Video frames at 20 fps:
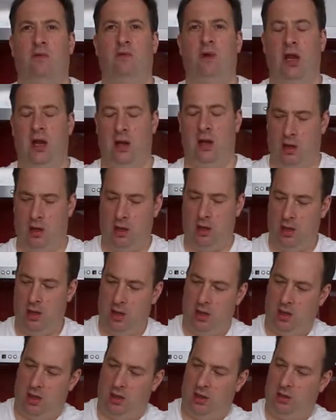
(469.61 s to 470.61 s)
linen.
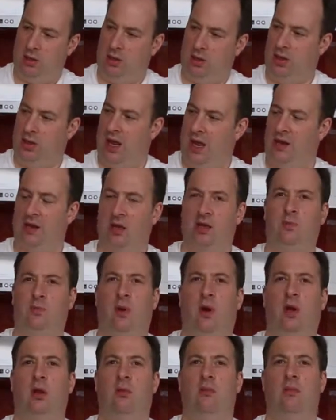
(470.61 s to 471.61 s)
You can get this
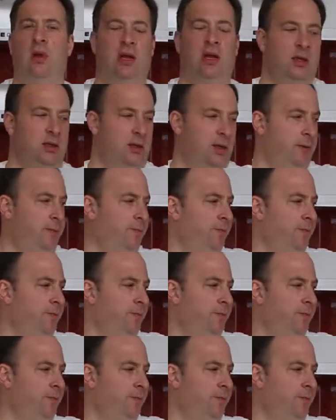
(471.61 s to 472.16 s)
by the metre.